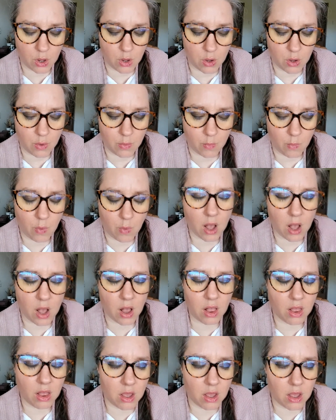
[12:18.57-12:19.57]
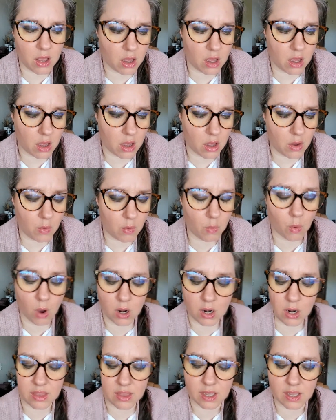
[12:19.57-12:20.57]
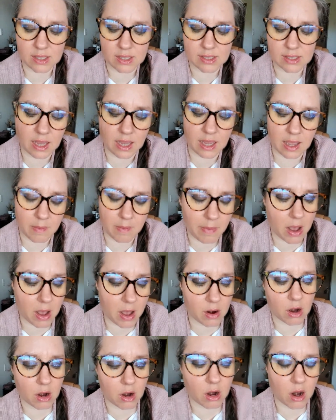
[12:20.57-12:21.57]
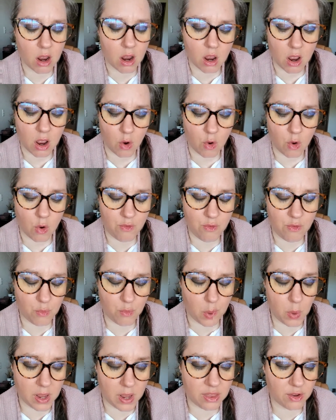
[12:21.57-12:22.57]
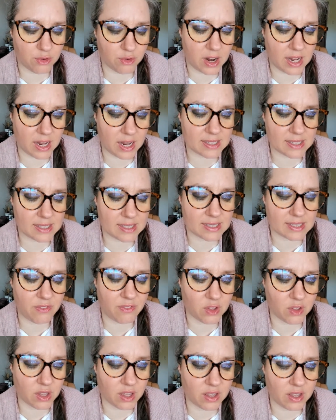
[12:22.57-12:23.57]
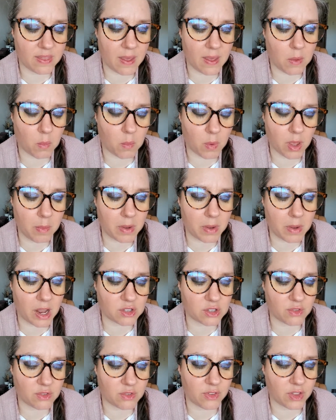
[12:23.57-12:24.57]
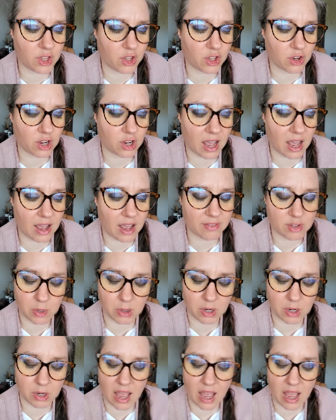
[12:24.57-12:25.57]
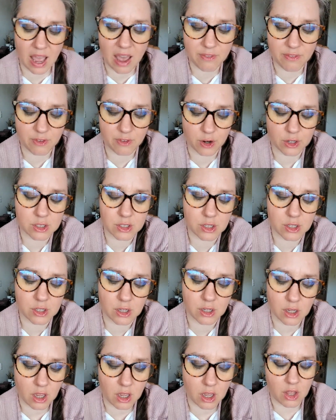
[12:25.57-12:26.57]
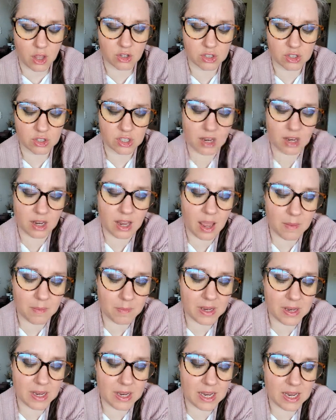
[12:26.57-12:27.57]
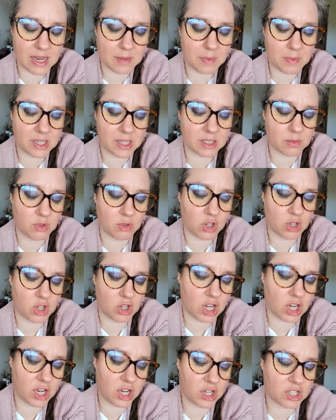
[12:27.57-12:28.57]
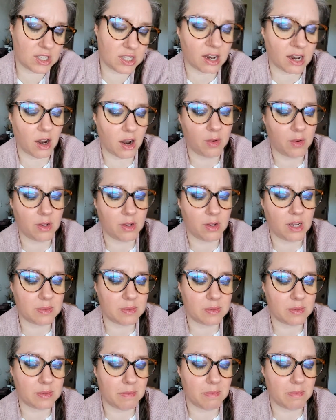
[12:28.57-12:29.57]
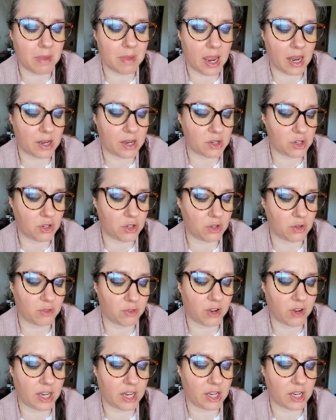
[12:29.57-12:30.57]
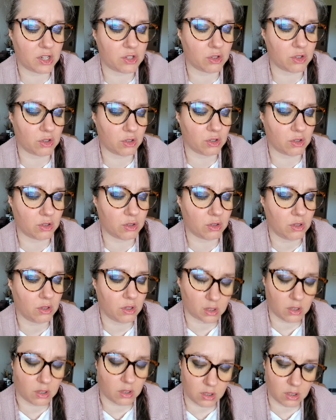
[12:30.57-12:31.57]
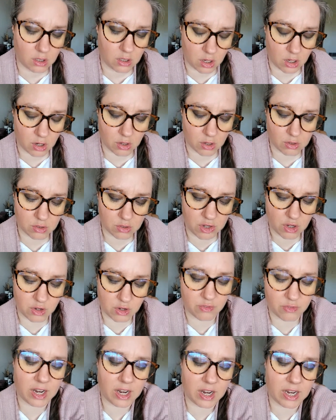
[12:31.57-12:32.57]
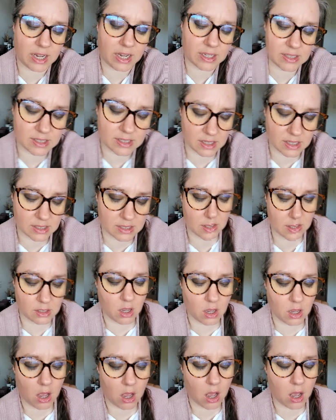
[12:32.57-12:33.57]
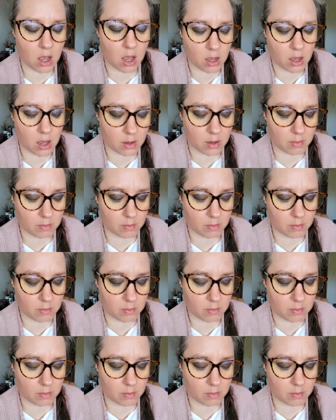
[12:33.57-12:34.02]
well, wanting things to get better with your finances, I feel like they will, but I also feel like you're going to have to put an effort. There's going to need to be some changes that need to be made to your financial, to your finances. I